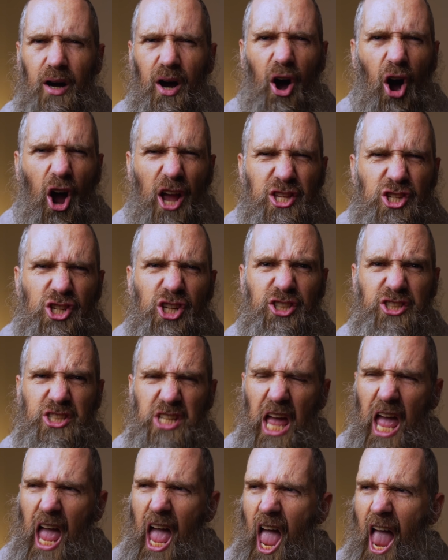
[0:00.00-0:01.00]
I
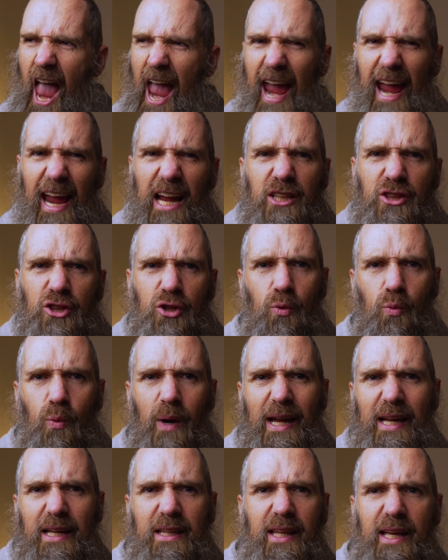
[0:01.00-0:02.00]
just hate the
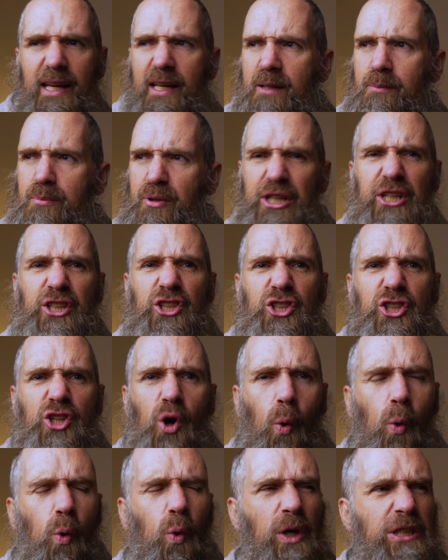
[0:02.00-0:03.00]
way they preach.
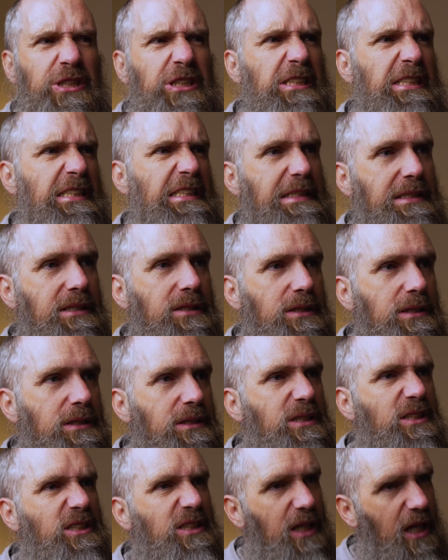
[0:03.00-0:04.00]
I just
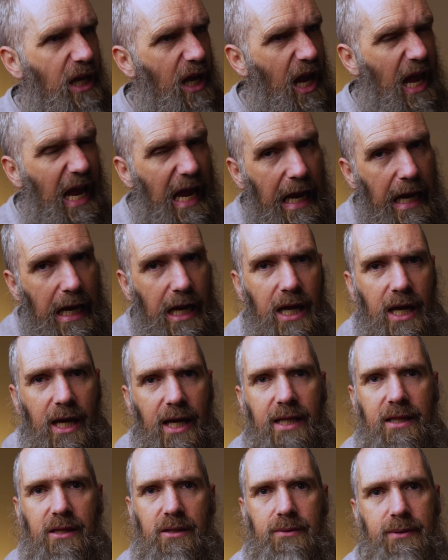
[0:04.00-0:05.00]

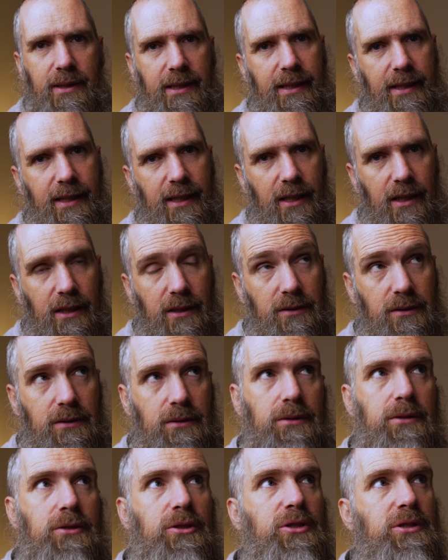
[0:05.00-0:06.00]
hate the way they carry
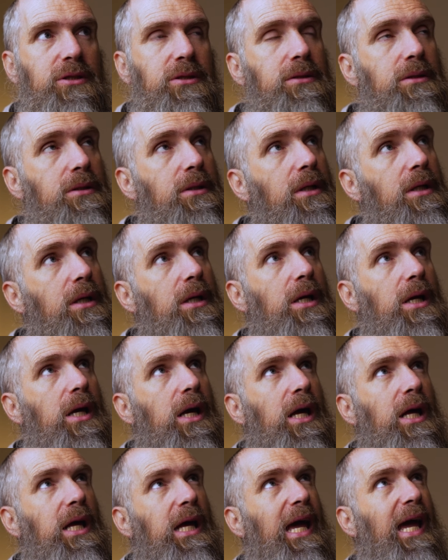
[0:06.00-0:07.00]
on. Just
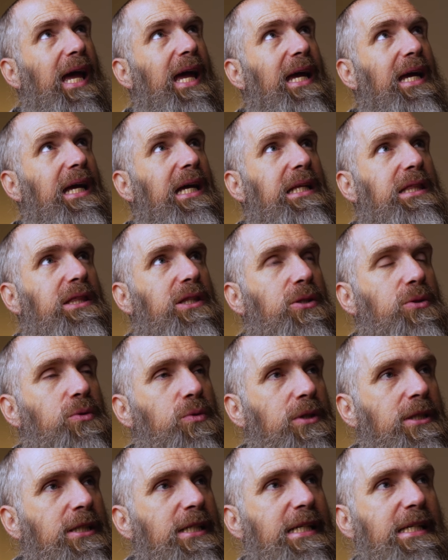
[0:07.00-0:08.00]
hate the
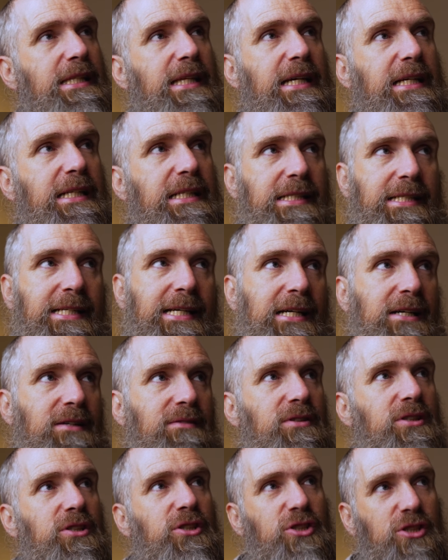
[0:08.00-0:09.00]
way they
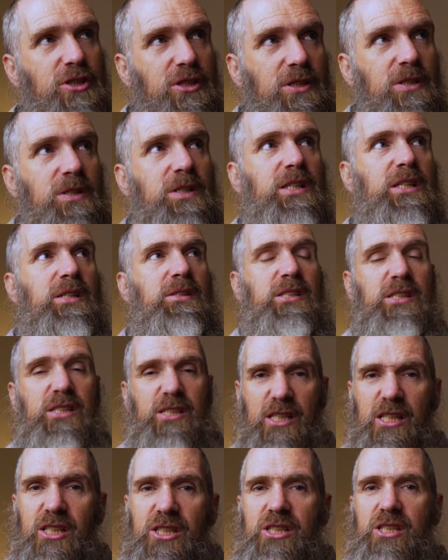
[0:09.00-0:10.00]
never do the
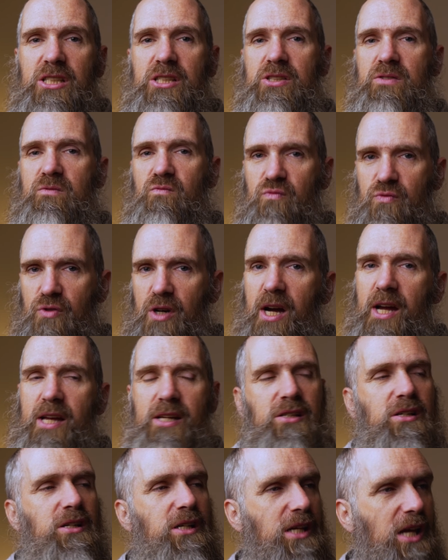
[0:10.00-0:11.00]
dishes
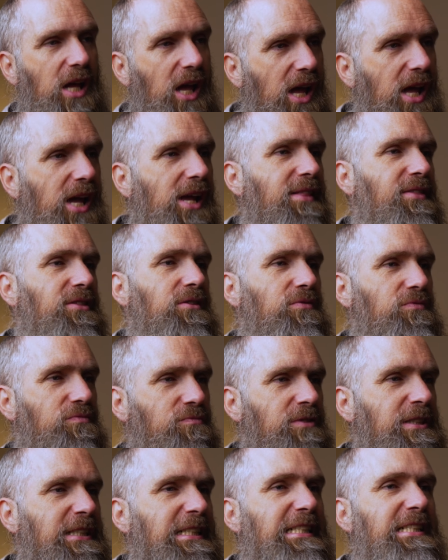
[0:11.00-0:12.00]
right, or I hate the
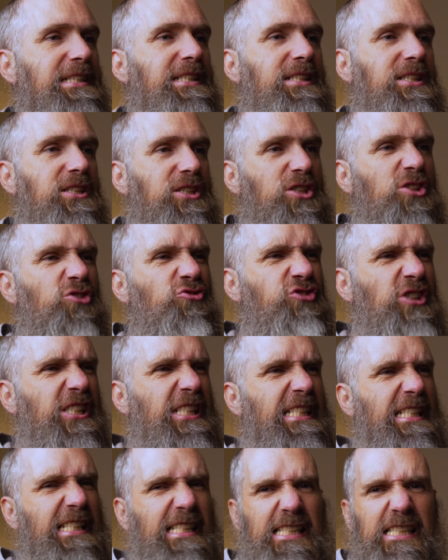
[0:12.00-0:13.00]
way they don't
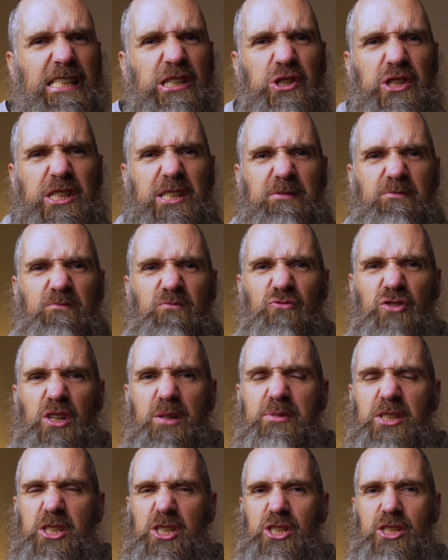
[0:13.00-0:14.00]
take out the
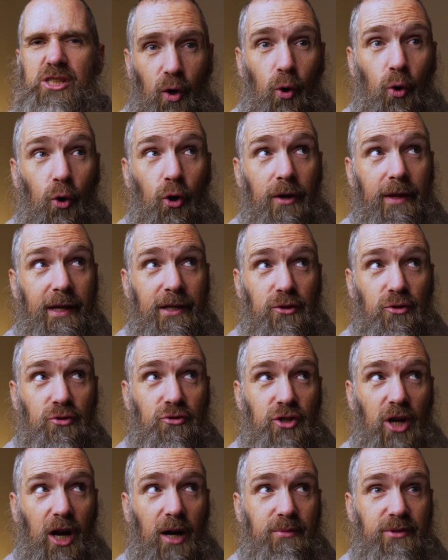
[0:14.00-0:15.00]
rubbish, or they do
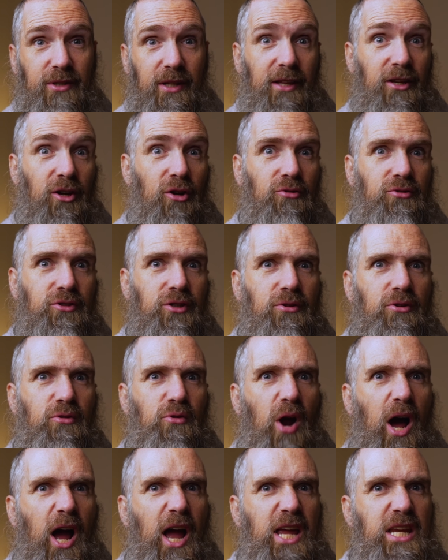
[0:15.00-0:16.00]
jobs and they don't do it
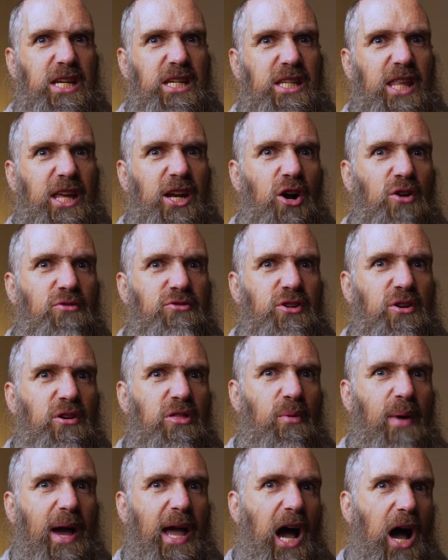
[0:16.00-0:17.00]
right. They don't do it
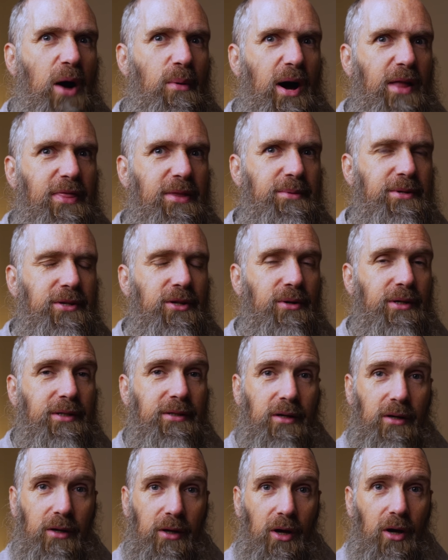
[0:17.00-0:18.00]
the way I want them to do it.
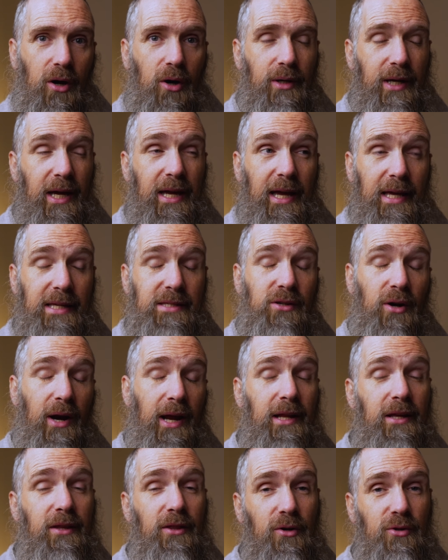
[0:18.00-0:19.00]
Okay, is there
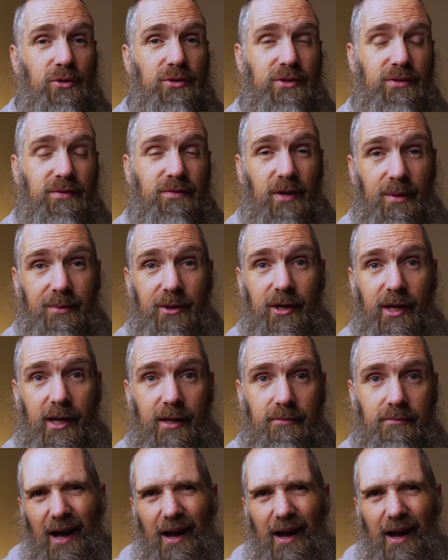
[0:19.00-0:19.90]
any of those from your day?